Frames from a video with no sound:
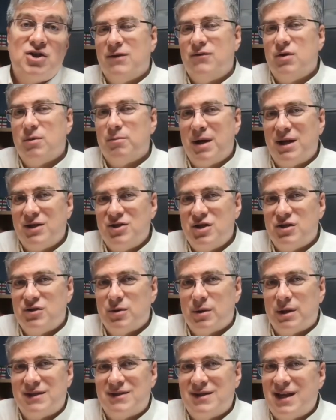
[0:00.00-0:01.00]
If your budget is
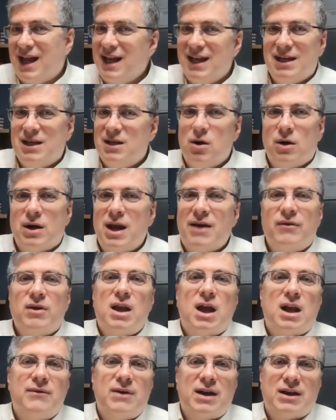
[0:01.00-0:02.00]
really tight, you don't have a
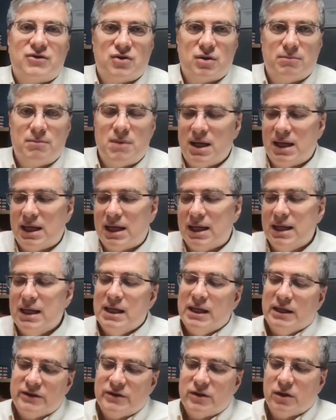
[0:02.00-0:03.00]
lot of extra money.
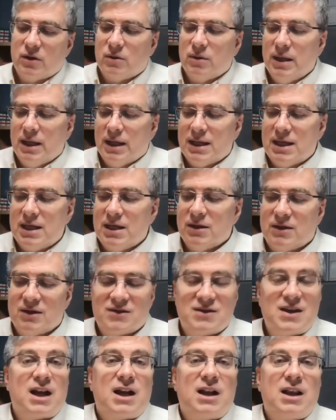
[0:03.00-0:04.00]
So there's
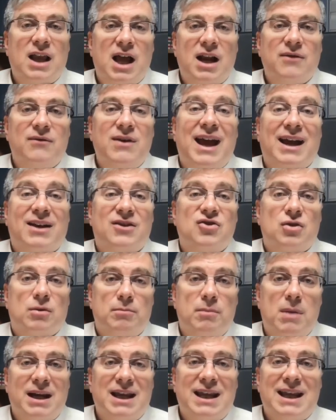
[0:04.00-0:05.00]
not a lot of extra
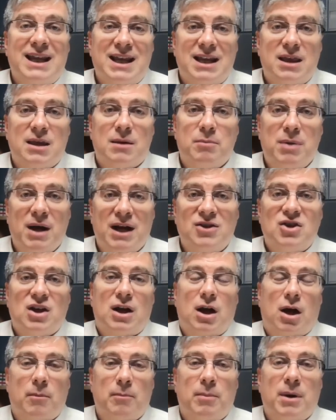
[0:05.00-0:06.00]
money in the budget.
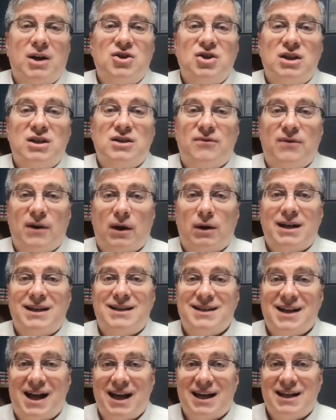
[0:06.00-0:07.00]
Our budget is very
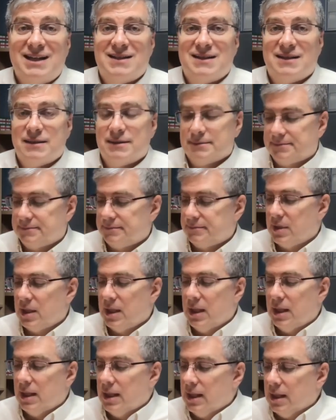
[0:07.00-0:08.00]
tight.
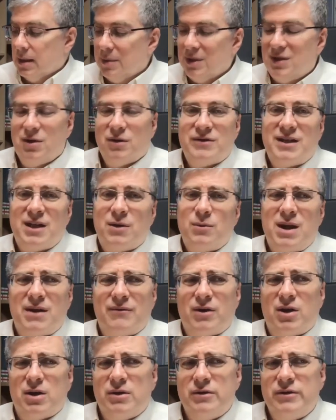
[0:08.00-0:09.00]
But don't say we have
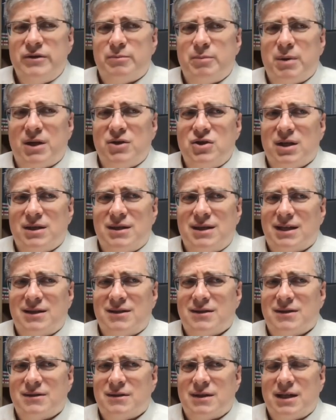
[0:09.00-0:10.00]
a loose budget.
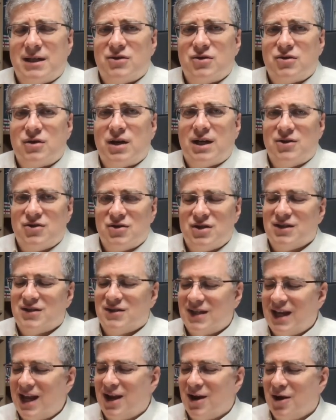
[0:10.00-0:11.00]
That's strange. Just
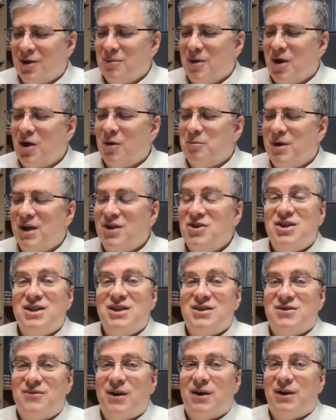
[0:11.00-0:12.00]
say our budget
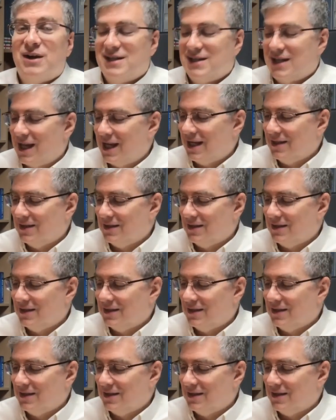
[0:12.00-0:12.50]
is very tight.